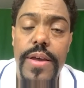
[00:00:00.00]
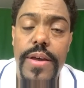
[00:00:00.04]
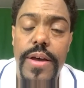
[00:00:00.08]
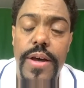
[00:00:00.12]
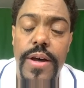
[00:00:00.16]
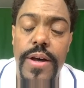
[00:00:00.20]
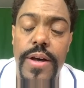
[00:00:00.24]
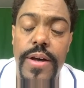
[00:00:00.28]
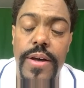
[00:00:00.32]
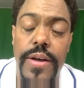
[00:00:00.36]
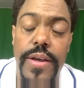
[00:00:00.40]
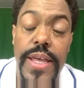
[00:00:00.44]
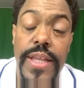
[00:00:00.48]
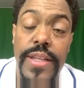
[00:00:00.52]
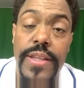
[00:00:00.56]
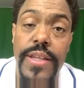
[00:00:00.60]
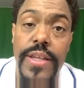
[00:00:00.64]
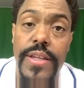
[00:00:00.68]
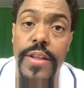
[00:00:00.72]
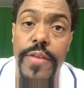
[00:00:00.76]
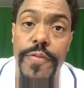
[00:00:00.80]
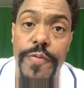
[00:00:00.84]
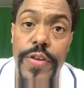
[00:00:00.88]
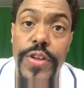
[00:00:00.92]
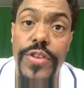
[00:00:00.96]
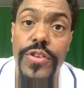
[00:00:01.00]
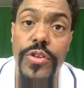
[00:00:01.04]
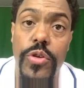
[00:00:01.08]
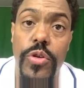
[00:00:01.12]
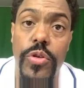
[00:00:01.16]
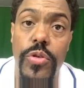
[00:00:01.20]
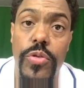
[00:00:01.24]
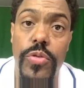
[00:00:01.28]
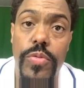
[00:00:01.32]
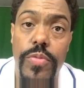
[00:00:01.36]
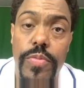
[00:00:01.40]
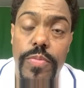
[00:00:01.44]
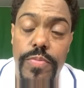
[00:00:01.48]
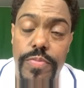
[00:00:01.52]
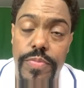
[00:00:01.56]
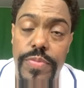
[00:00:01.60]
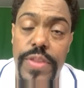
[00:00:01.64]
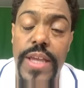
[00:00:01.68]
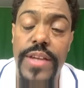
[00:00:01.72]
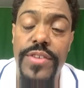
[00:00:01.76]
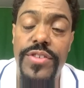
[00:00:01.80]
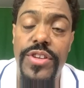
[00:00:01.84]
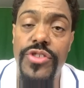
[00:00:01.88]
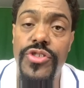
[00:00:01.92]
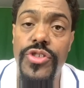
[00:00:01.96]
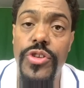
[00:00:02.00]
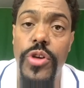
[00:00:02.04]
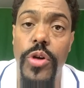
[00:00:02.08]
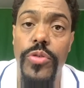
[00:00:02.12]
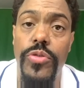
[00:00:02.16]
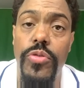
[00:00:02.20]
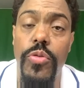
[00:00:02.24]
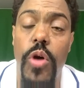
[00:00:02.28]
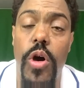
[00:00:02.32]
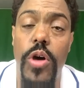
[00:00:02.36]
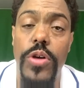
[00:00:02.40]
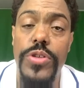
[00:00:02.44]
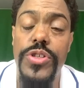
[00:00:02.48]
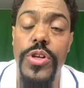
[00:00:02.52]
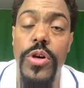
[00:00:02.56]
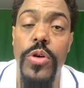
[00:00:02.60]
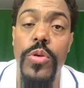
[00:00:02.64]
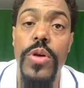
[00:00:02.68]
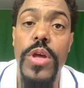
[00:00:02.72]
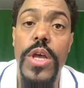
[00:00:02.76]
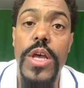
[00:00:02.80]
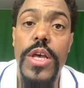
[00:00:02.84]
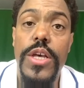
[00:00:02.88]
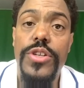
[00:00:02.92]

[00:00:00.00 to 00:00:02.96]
Uh, mm-hmm. And then the physical things that you go through also.